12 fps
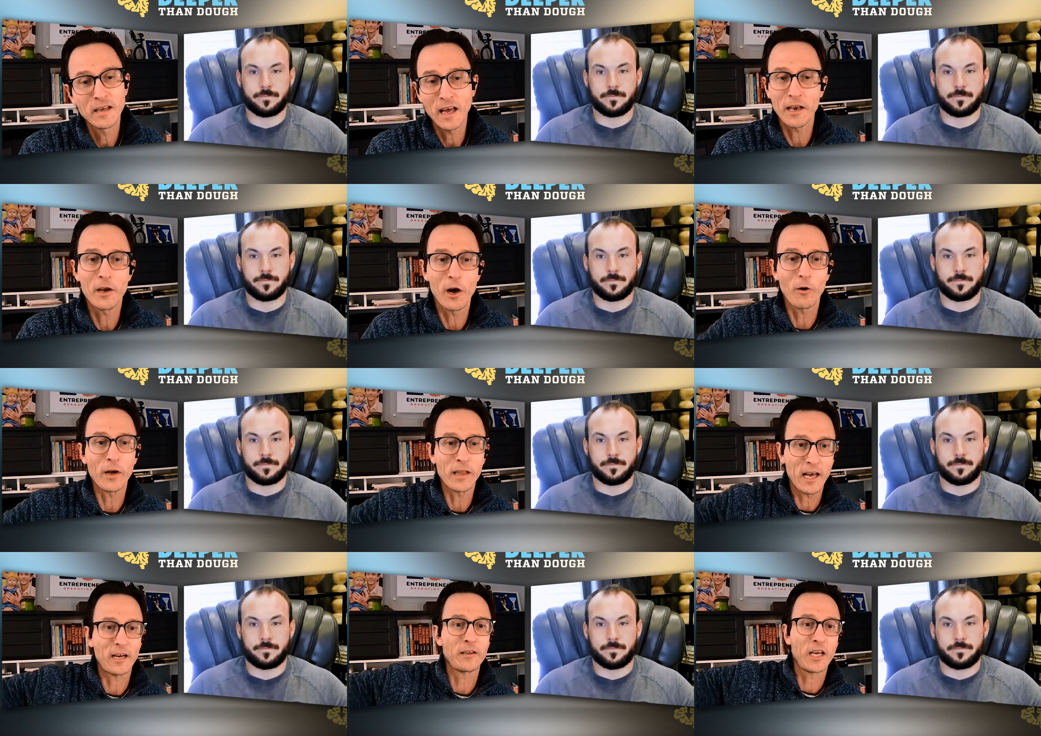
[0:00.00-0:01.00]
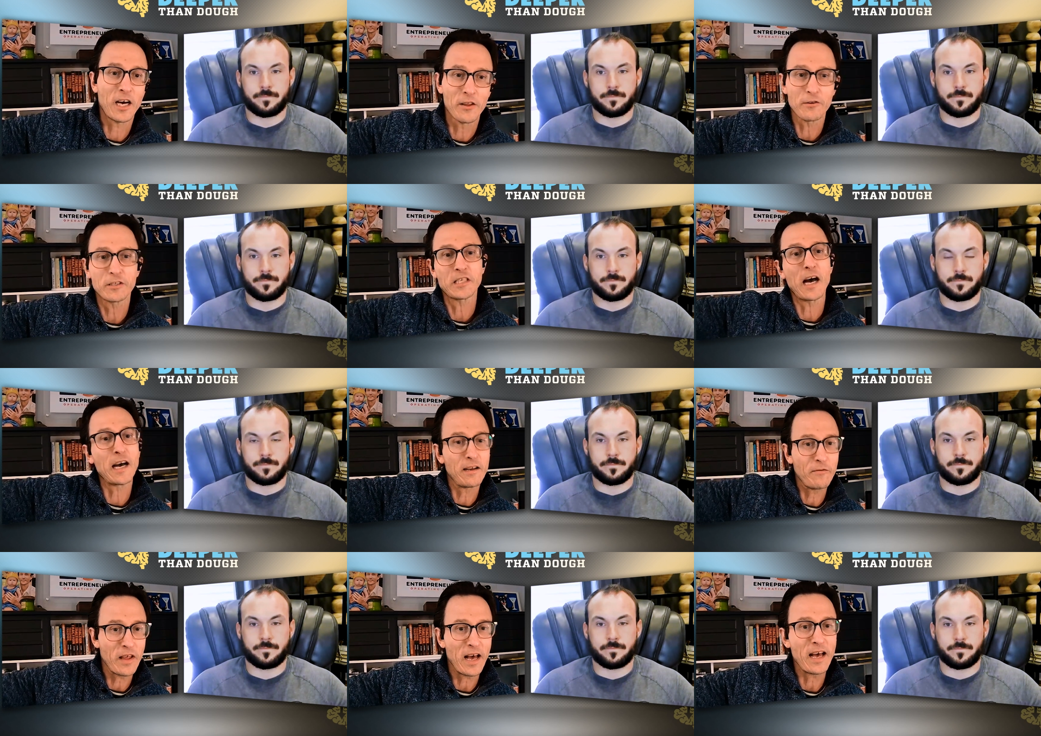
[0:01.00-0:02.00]
Speaker 1: and knowing that on the other side
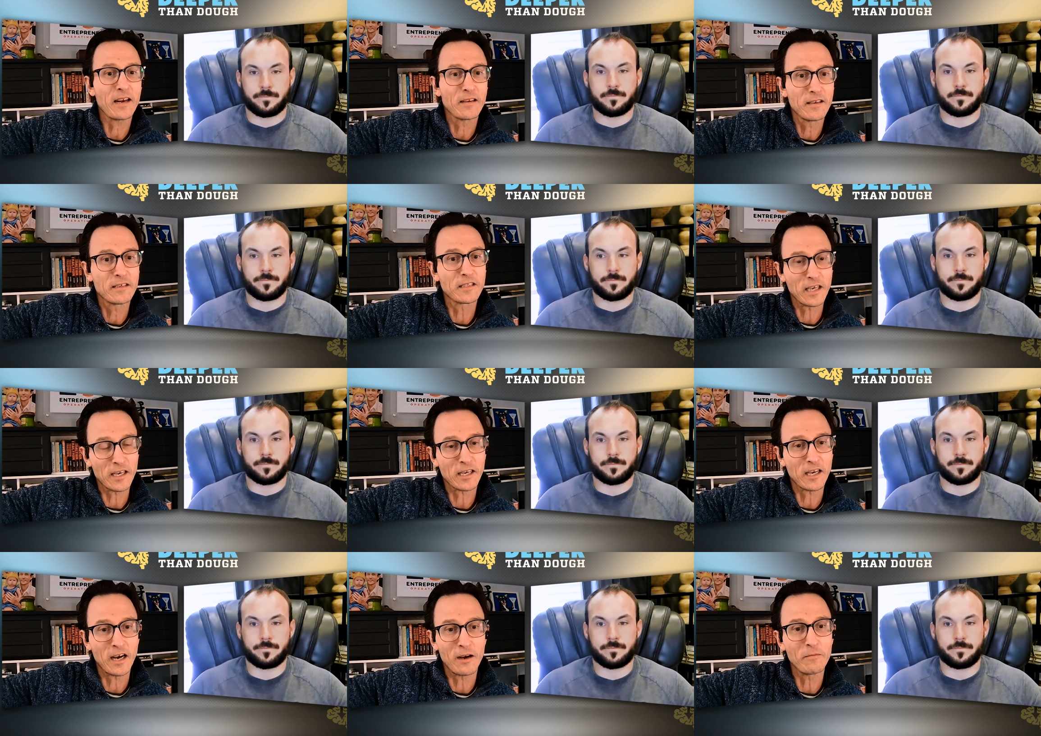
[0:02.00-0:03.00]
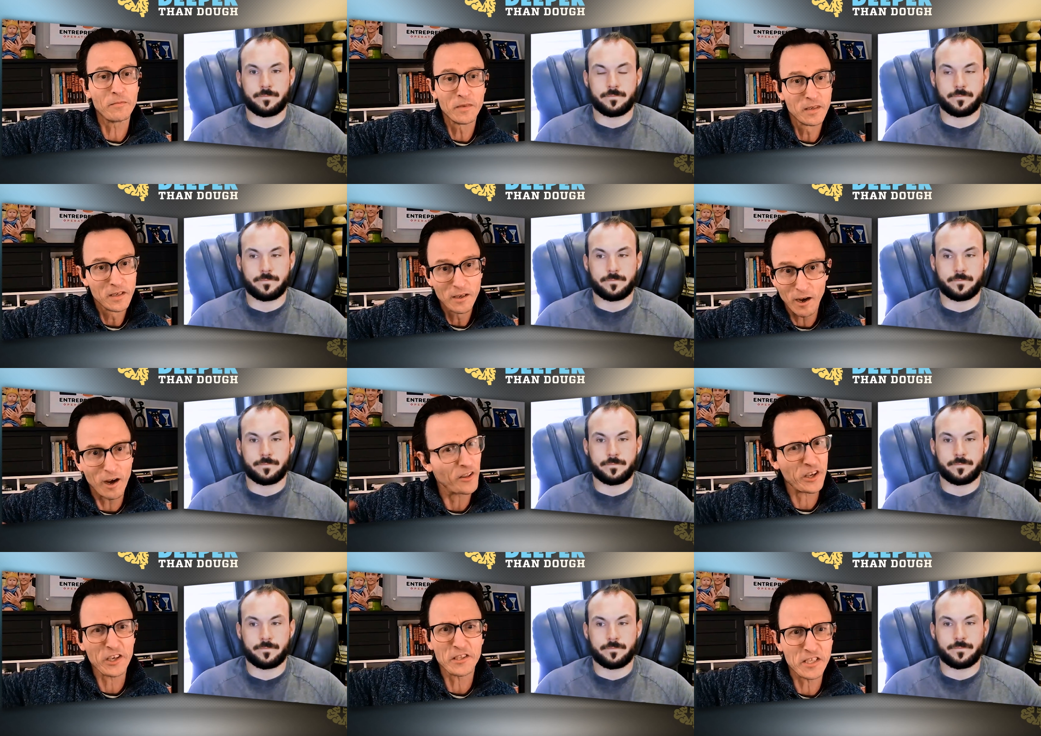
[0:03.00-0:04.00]
of that is going to come all
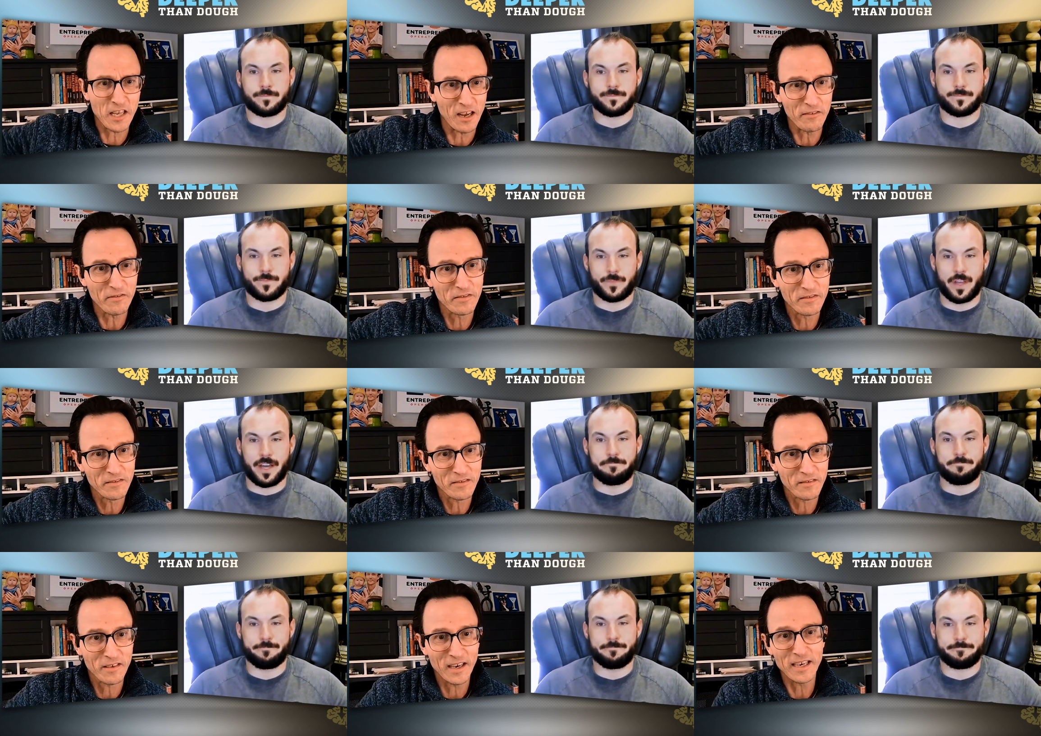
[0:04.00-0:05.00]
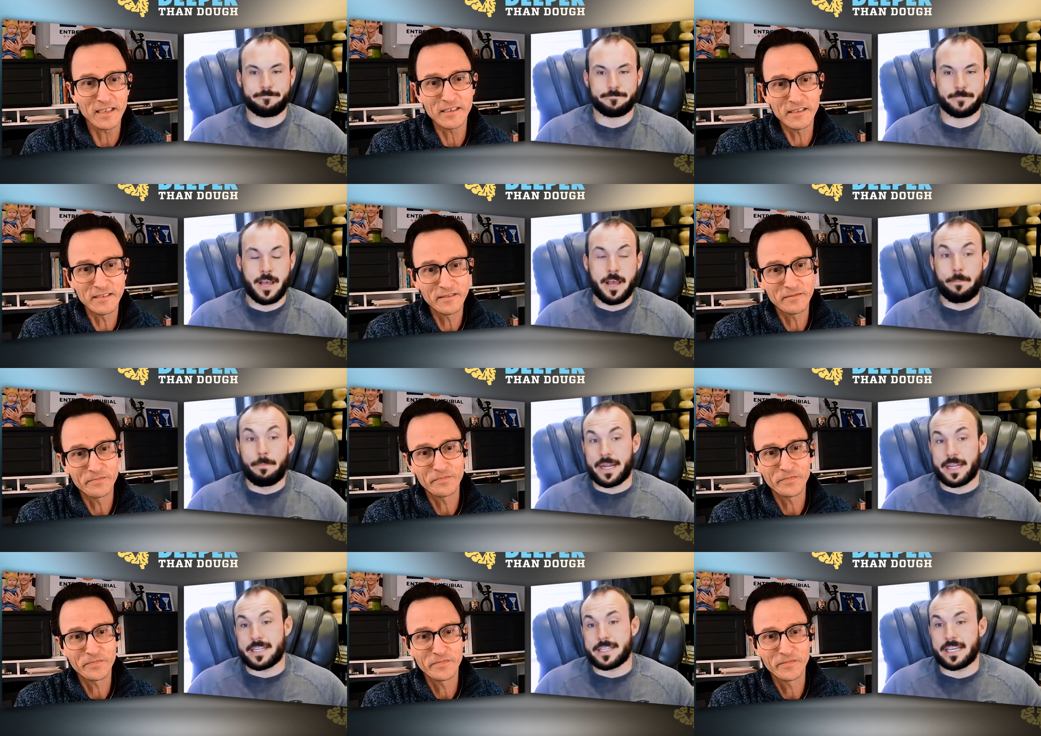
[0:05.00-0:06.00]
the good stuff. Yeah. Right.
Speaker 2: But
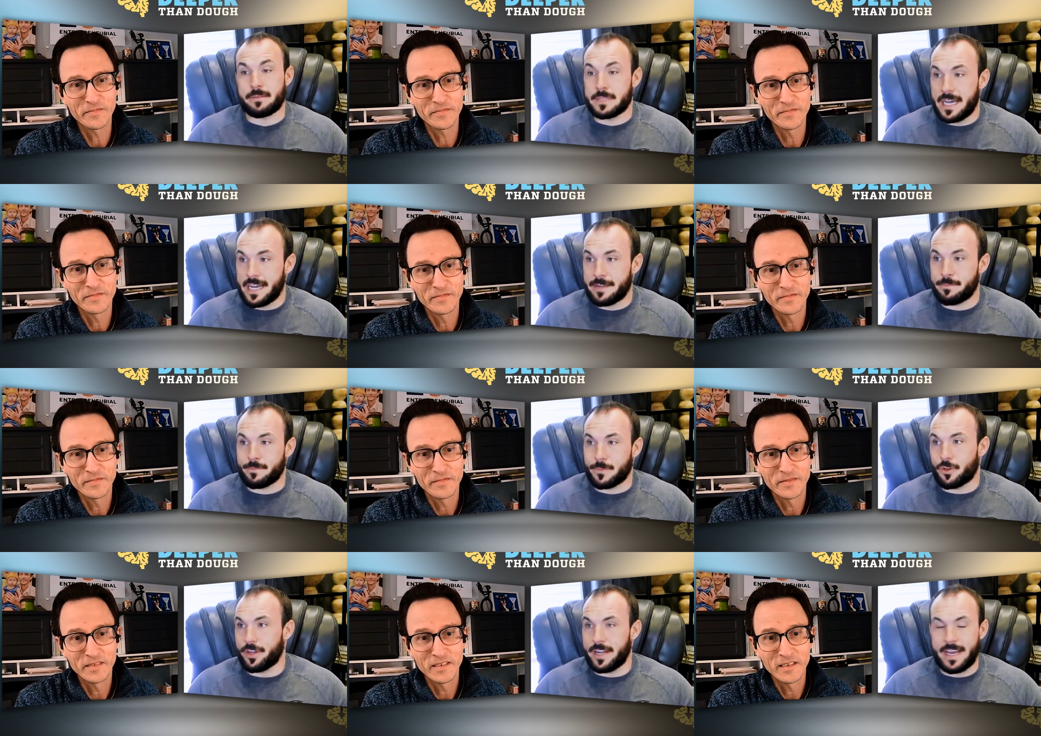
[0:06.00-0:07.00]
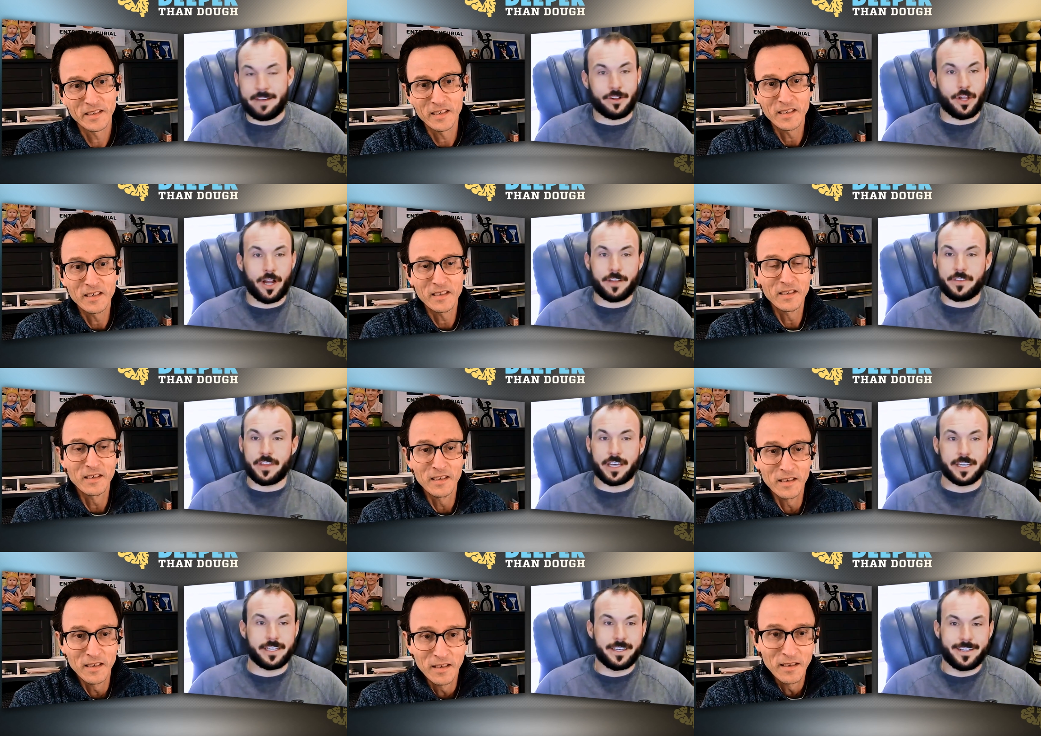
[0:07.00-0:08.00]
at the same time, you can have a lot of
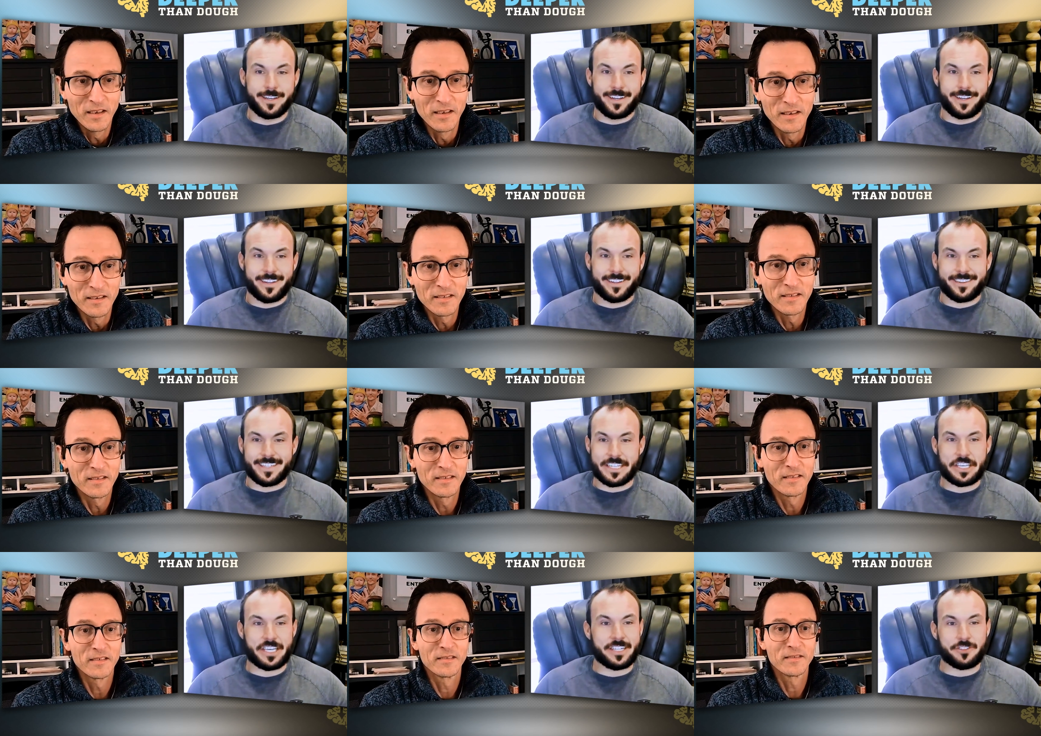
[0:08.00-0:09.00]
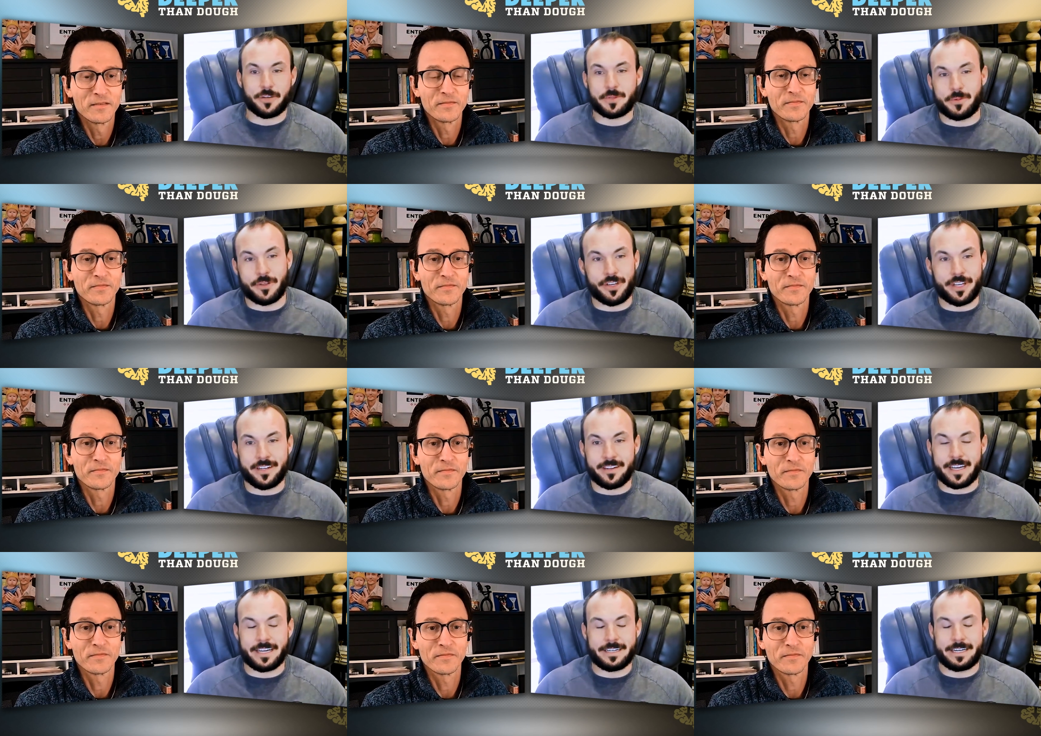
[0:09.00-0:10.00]
the the skiing trips. I mean, you can.
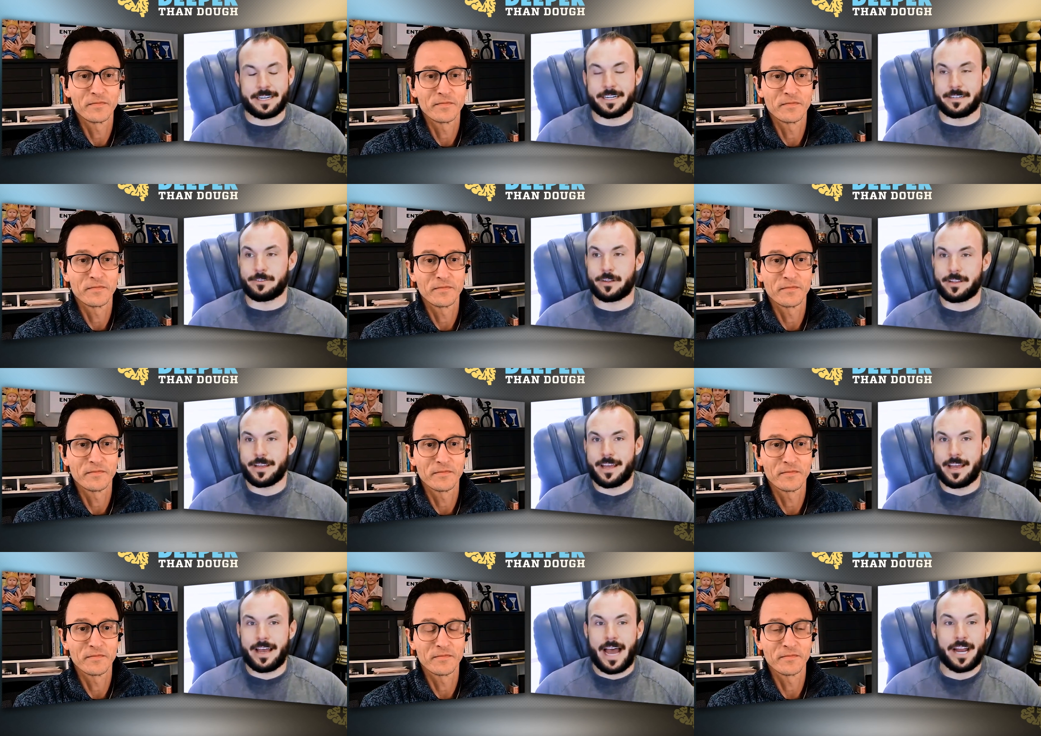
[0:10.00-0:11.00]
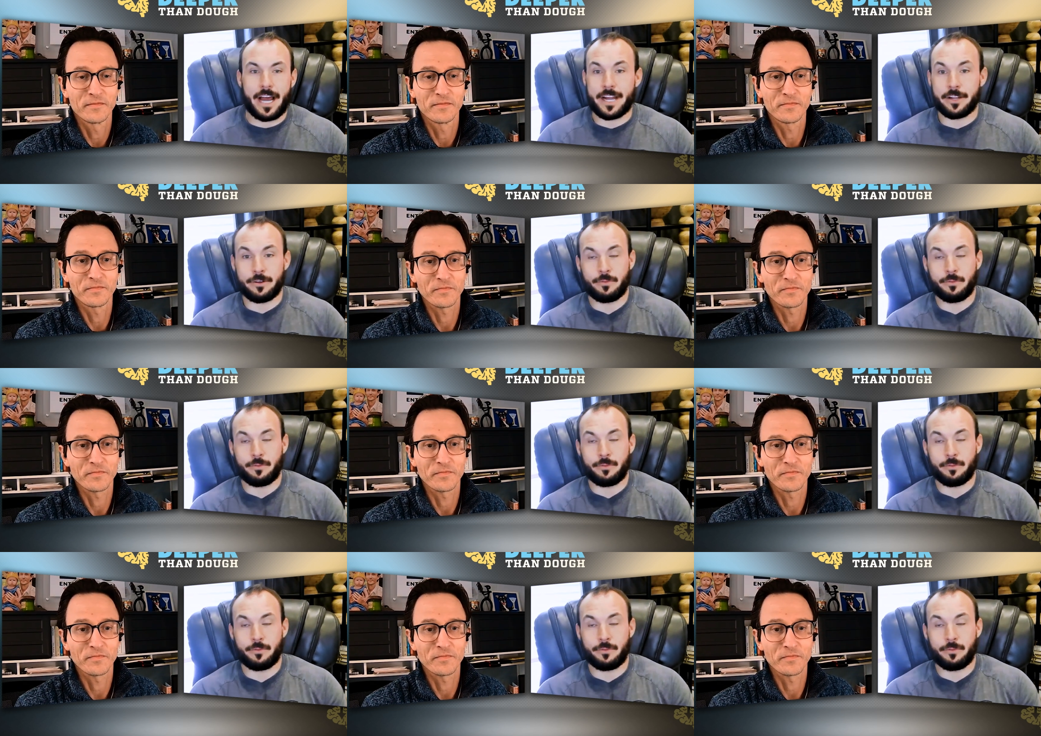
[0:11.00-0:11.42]
Uh, I, I,